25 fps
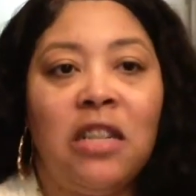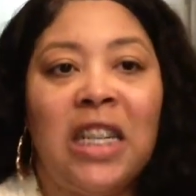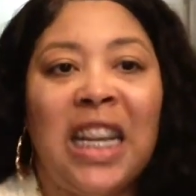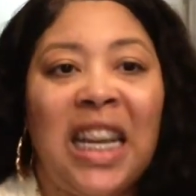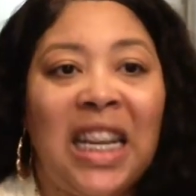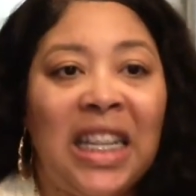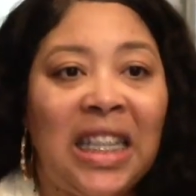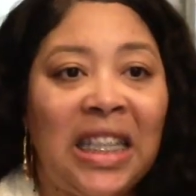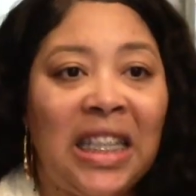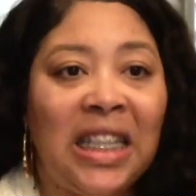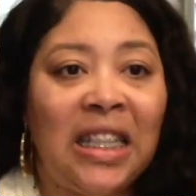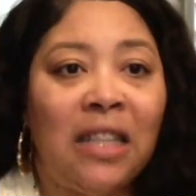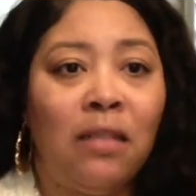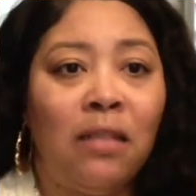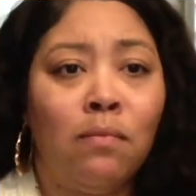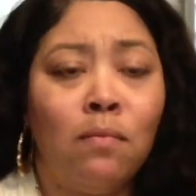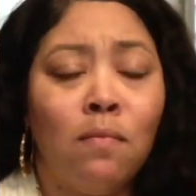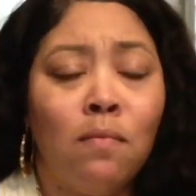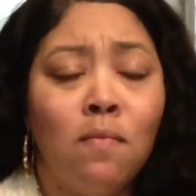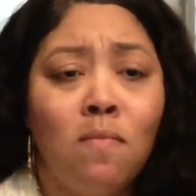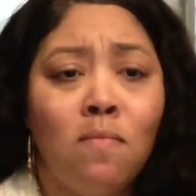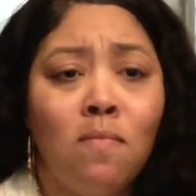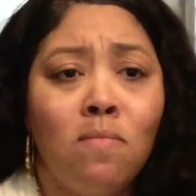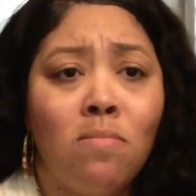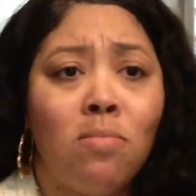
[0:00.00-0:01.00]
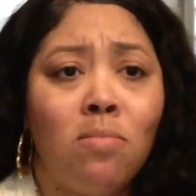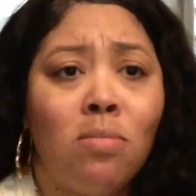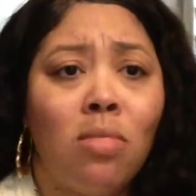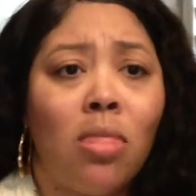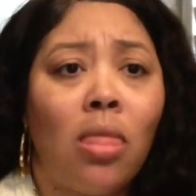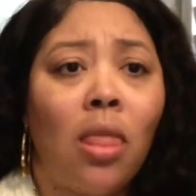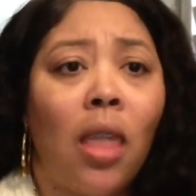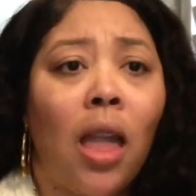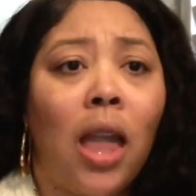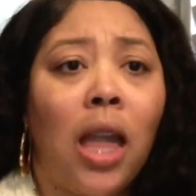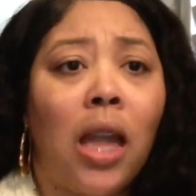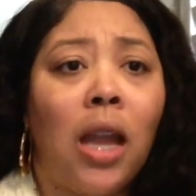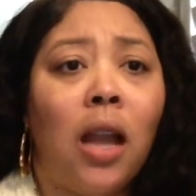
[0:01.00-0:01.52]
Yes,
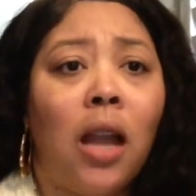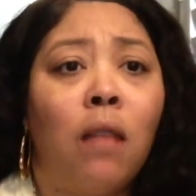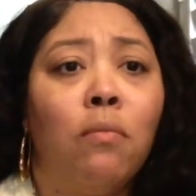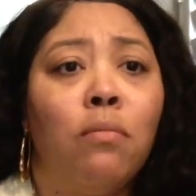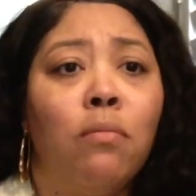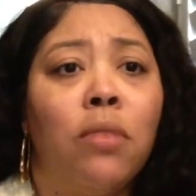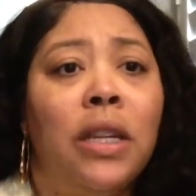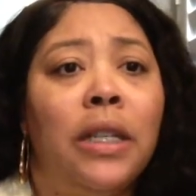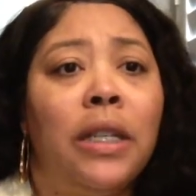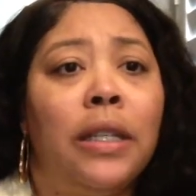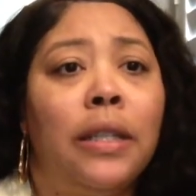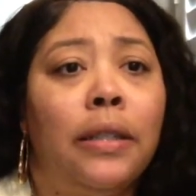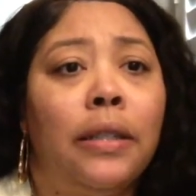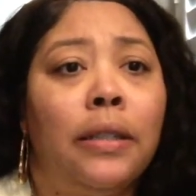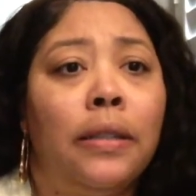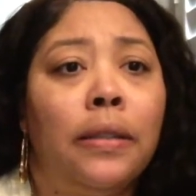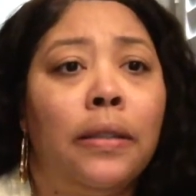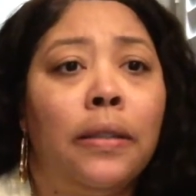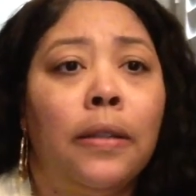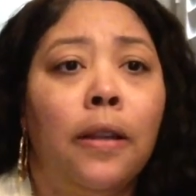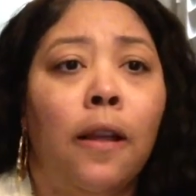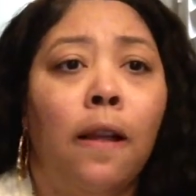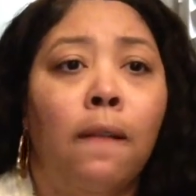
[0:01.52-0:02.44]
I got braces.